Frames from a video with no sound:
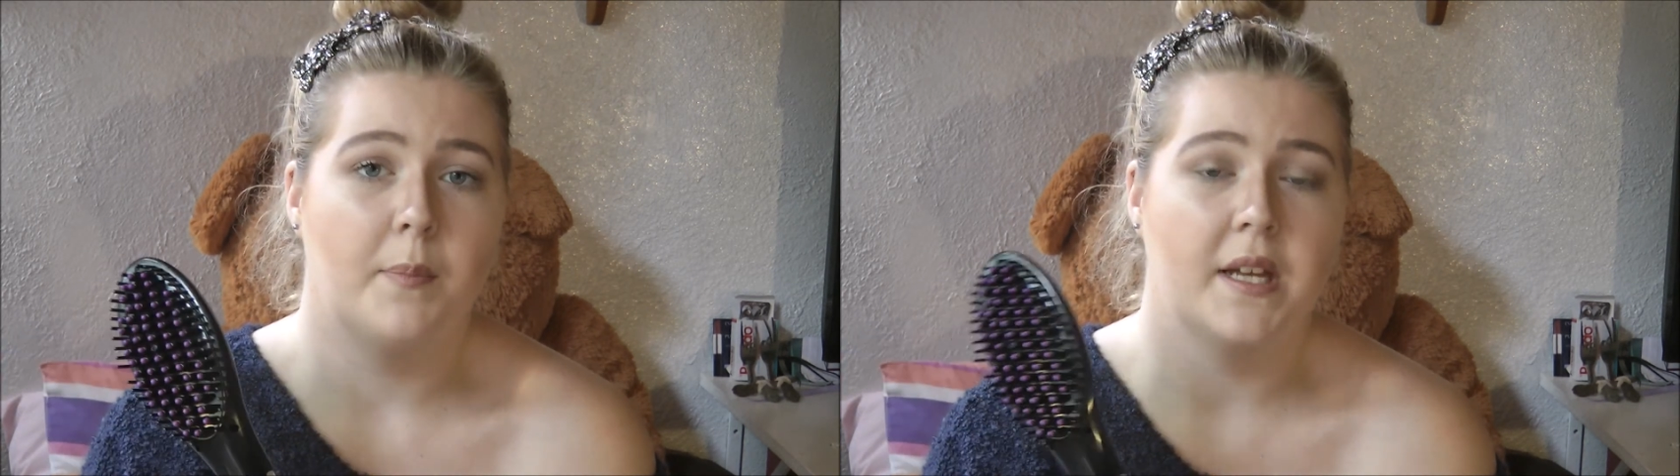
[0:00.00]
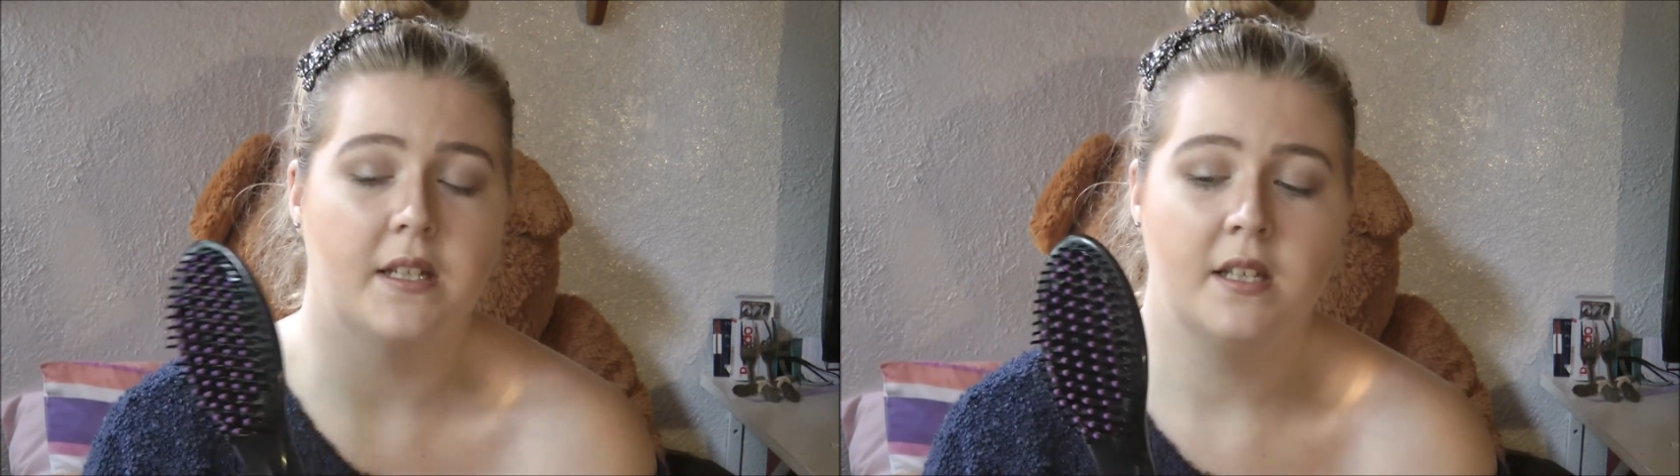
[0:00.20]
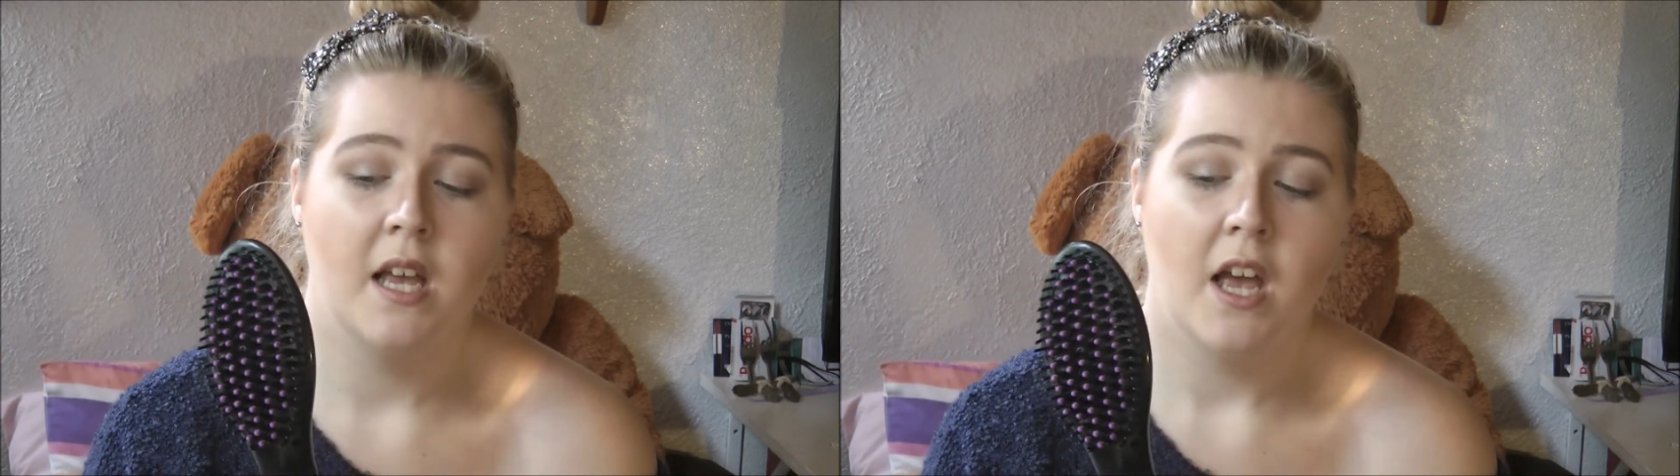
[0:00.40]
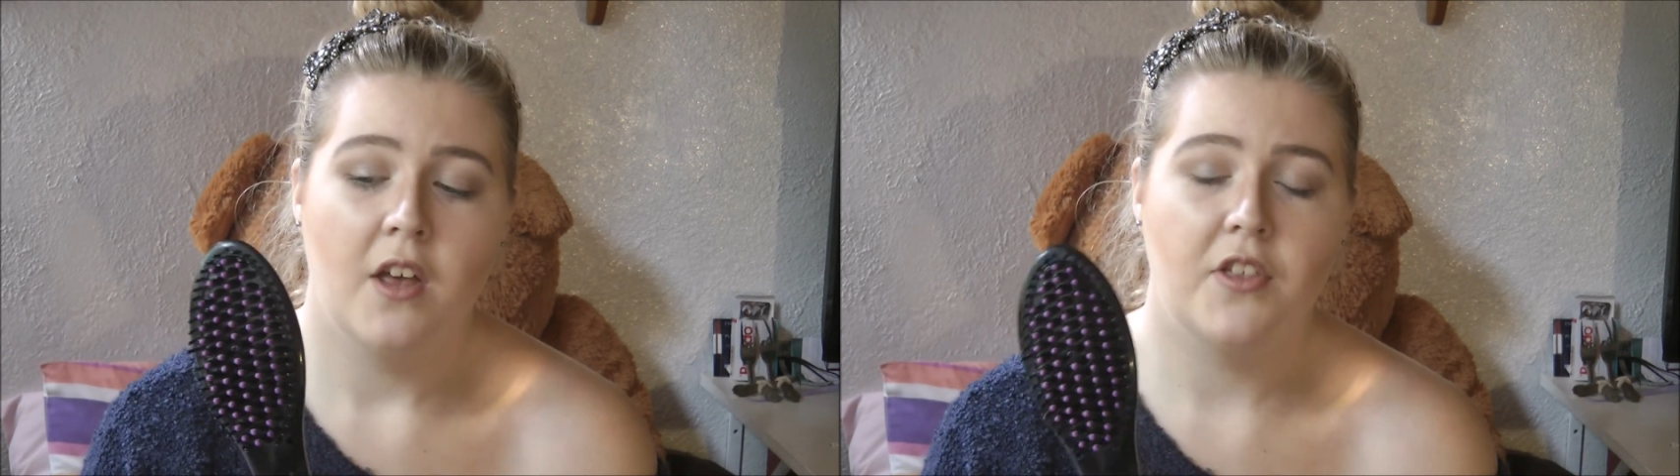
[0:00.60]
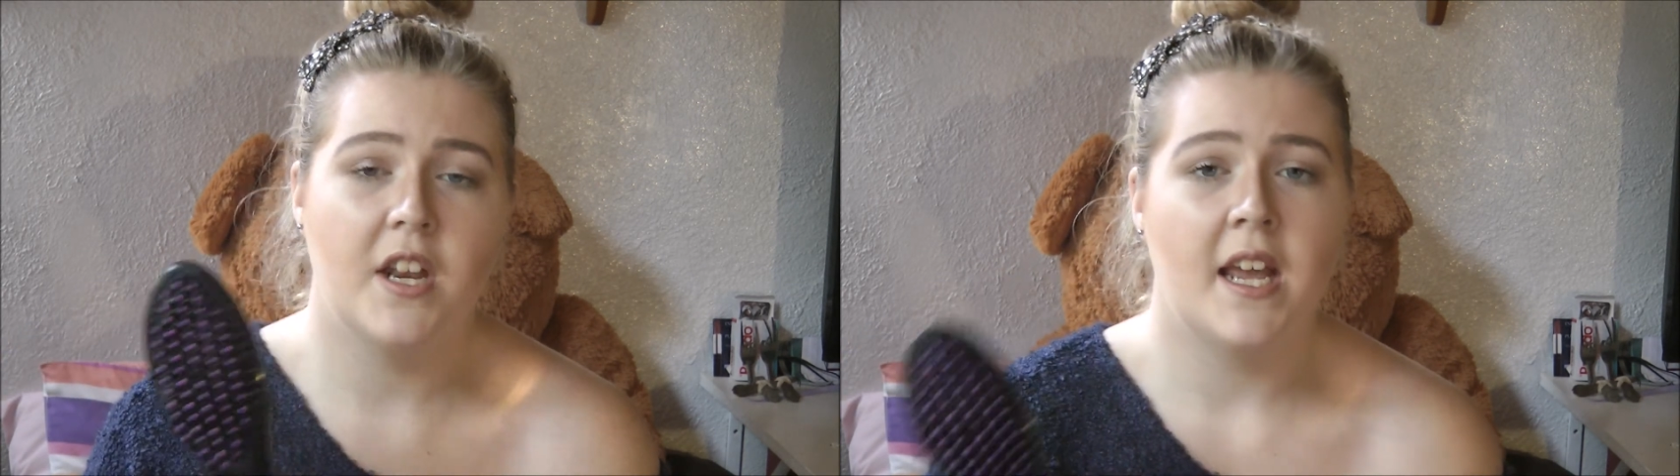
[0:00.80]
bit
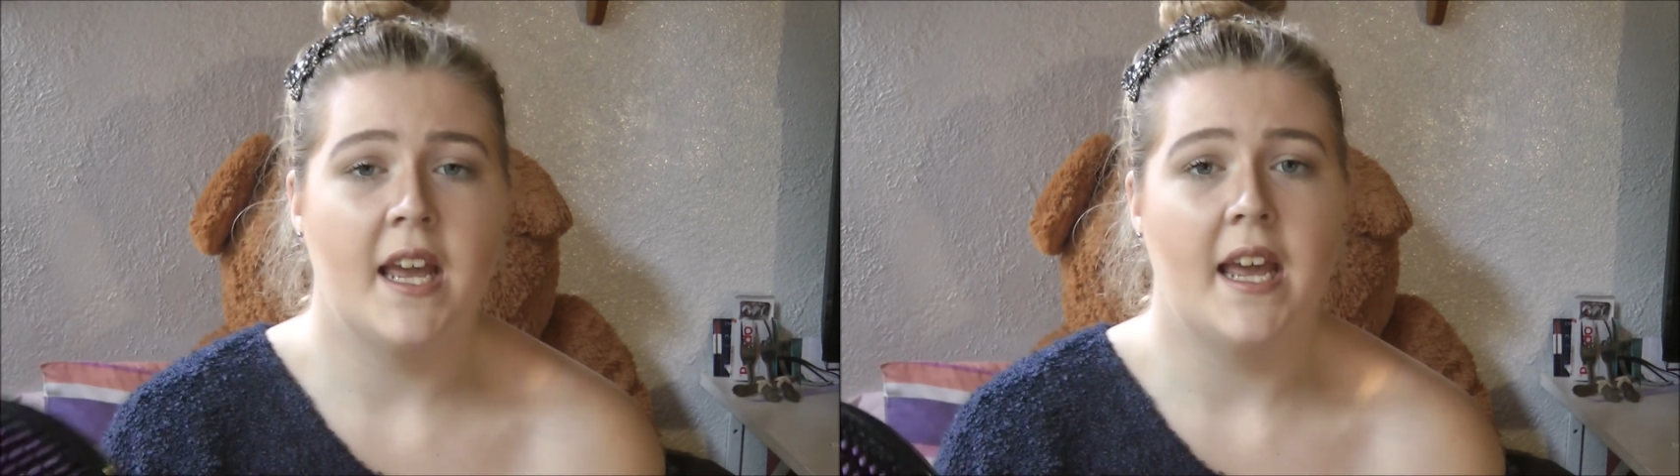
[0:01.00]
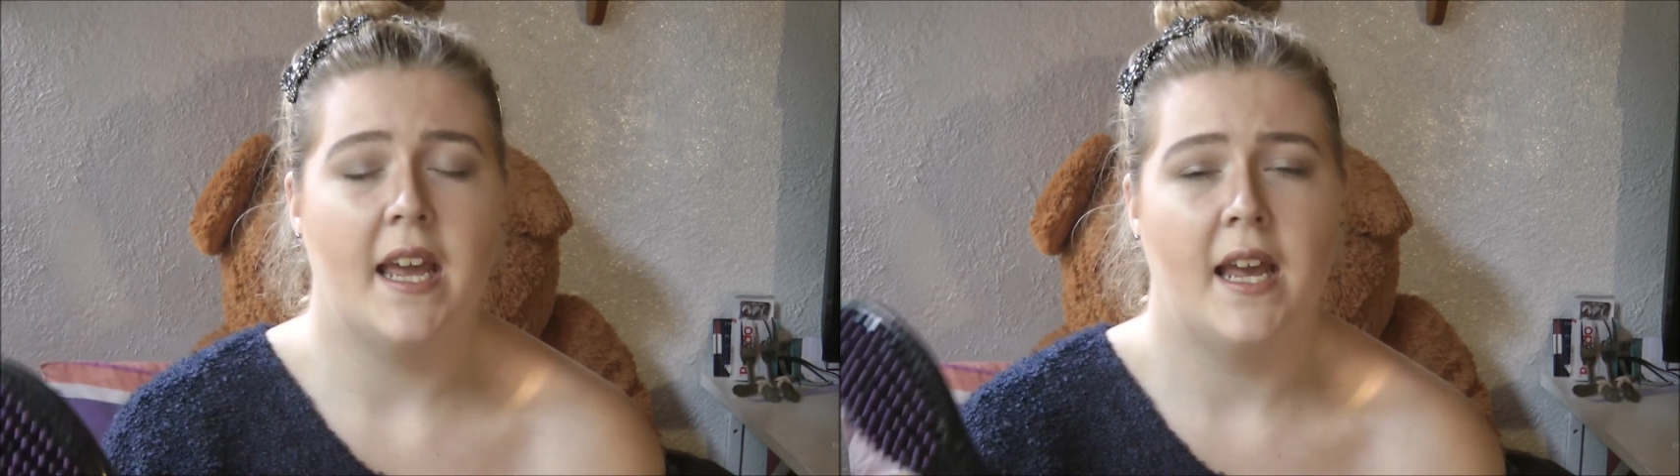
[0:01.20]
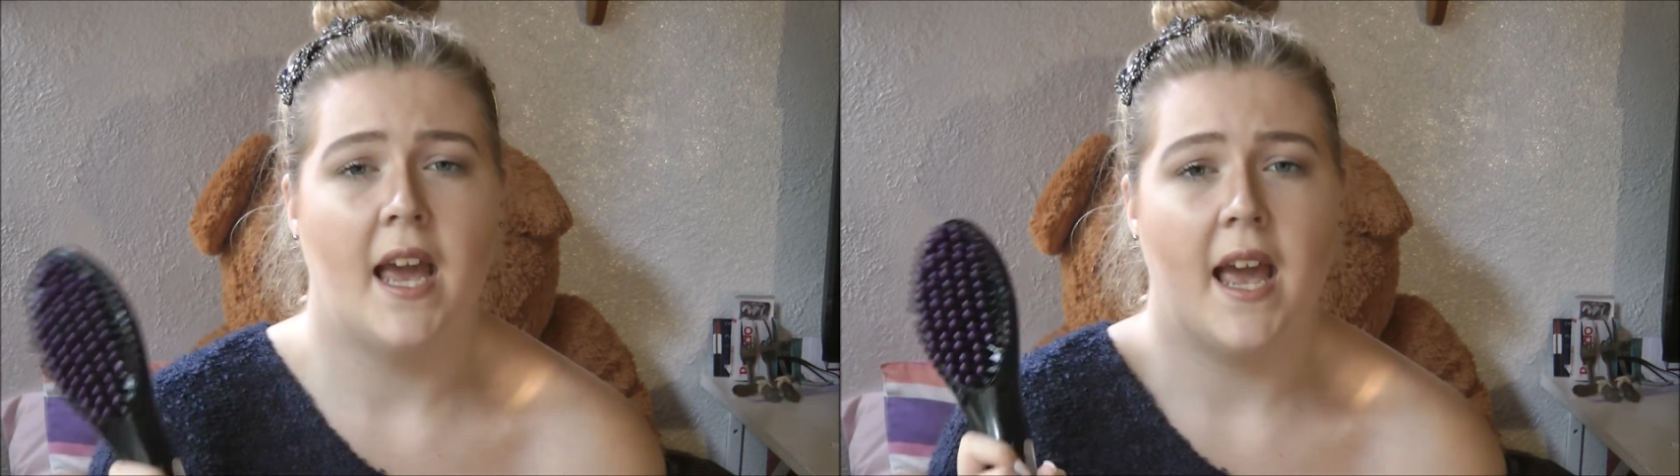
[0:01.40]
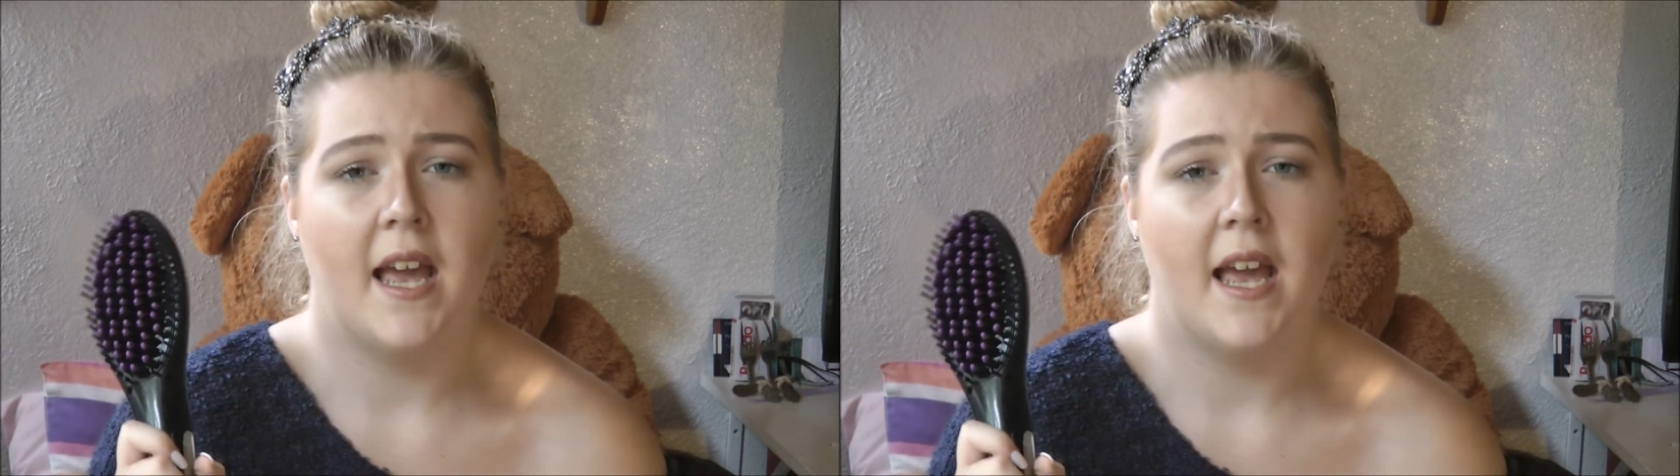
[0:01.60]
thinner hair